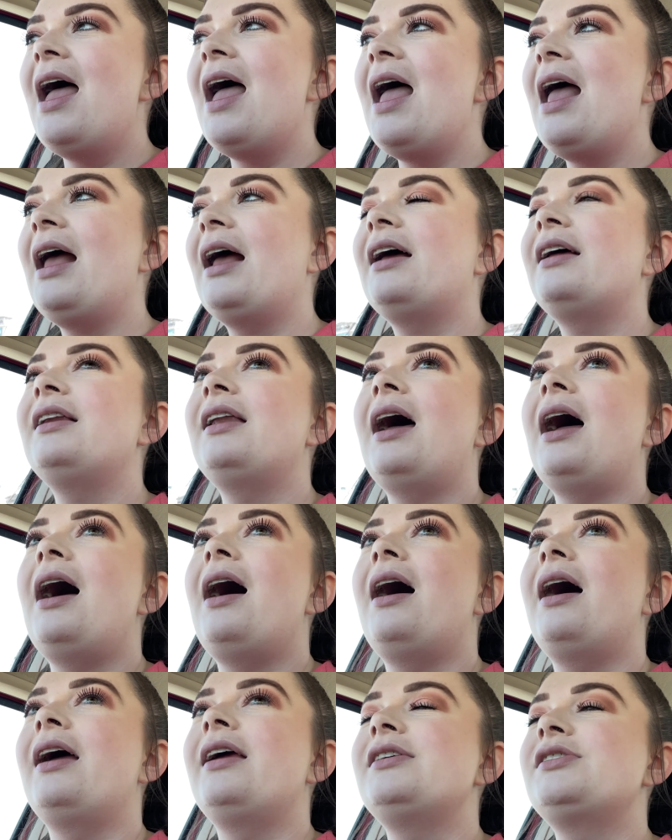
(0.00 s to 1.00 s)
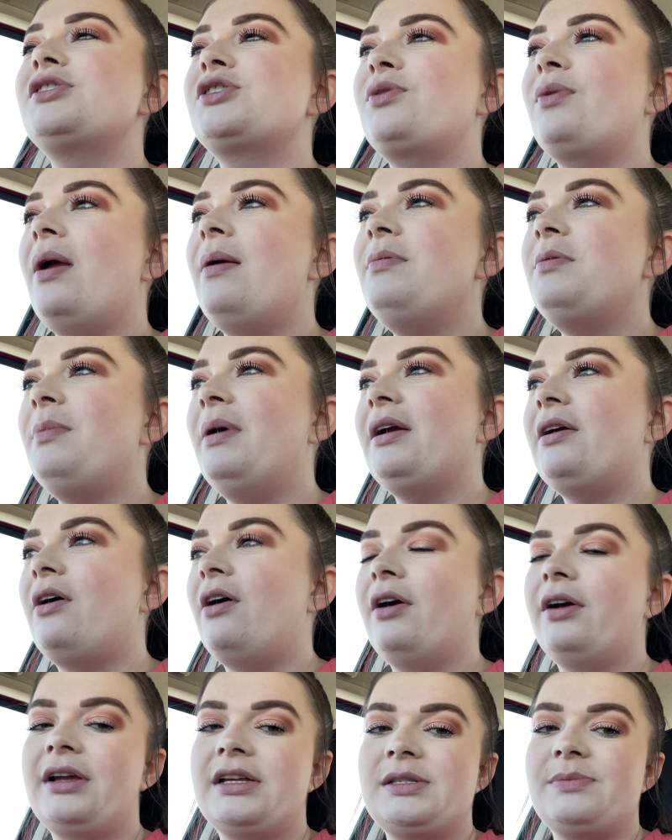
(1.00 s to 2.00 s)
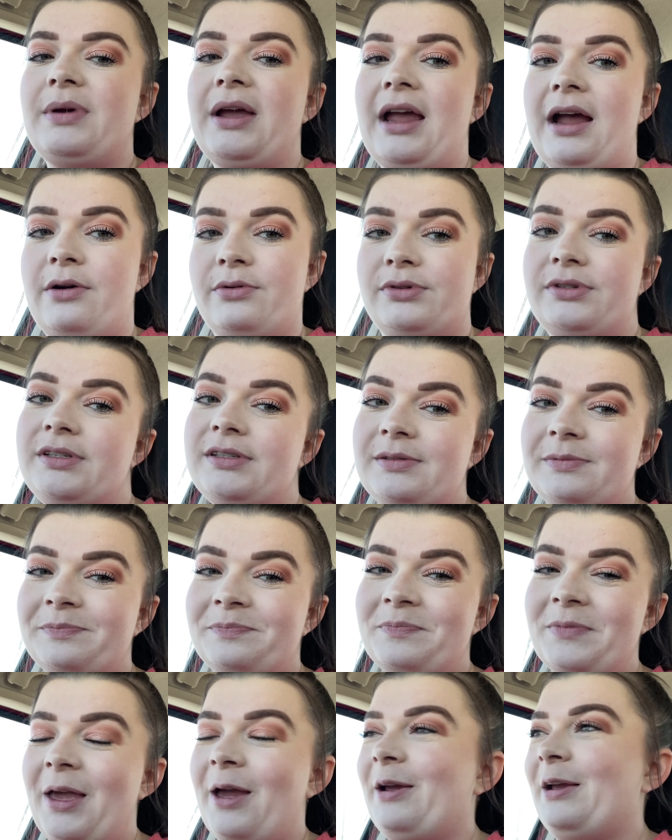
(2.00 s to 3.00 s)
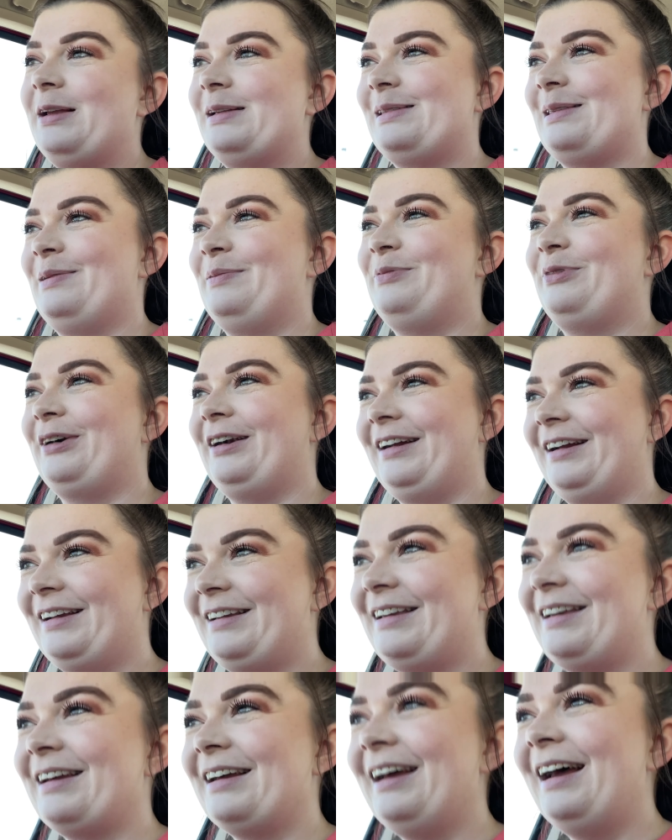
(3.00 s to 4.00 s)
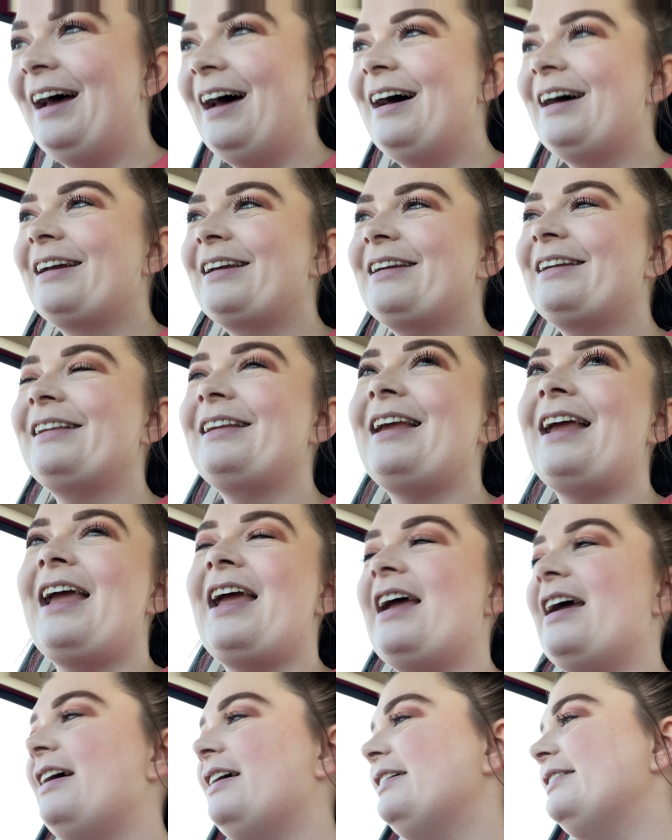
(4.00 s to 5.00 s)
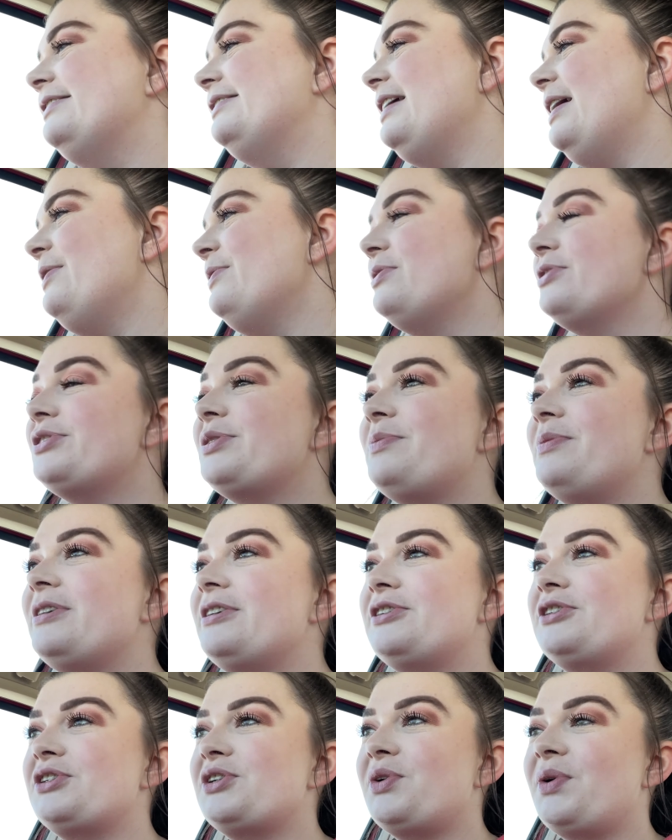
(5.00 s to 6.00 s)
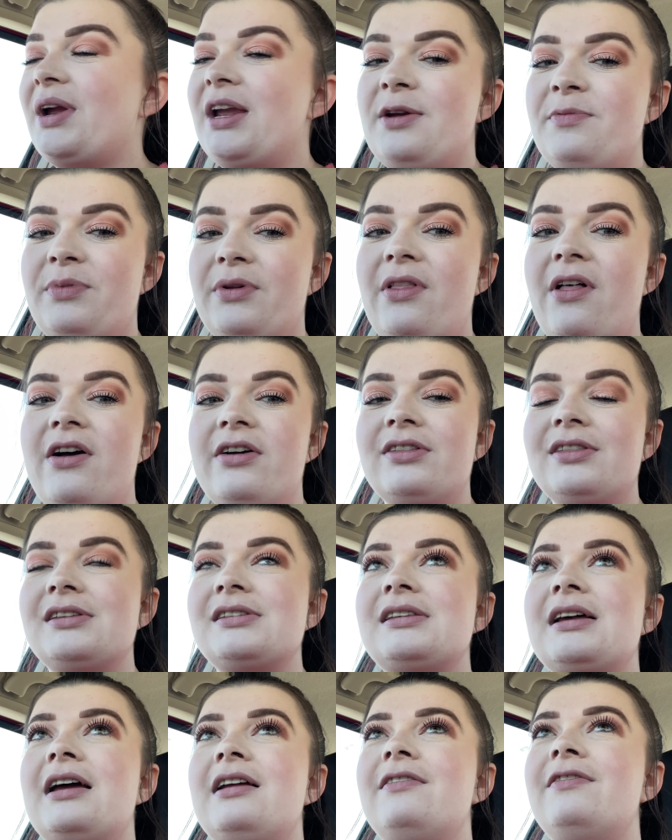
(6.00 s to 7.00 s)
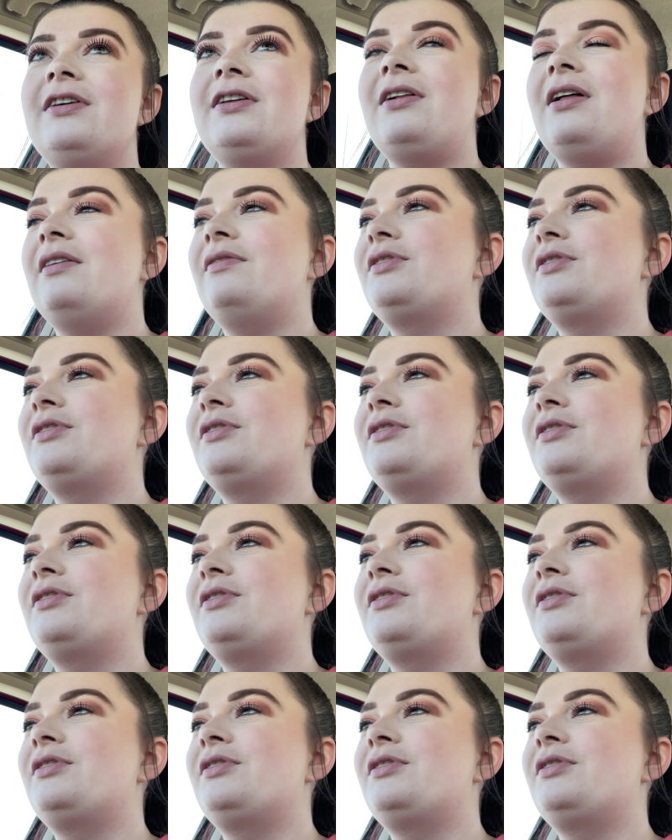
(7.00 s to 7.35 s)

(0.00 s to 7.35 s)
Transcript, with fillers: and I scraped my car against my house, against the brick, and now there's a big scrape along the side of it. I'll have